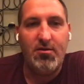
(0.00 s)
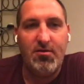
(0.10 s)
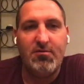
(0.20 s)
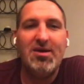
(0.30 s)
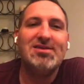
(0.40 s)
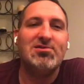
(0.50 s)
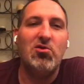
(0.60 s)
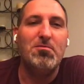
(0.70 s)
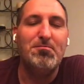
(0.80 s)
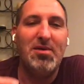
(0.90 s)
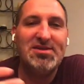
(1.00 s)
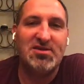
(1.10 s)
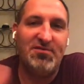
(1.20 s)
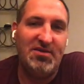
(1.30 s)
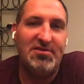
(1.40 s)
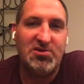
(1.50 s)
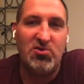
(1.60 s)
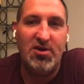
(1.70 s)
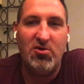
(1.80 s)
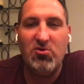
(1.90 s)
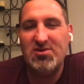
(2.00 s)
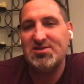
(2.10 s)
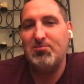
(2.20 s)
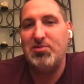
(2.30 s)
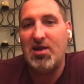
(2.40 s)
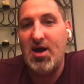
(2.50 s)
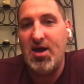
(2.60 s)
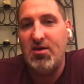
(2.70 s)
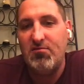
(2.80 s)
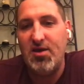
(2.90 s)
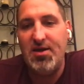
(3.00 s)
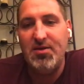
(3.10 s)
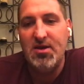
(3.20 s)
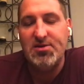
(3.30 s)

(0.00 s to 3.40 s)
All right, months of inventory or supply, right?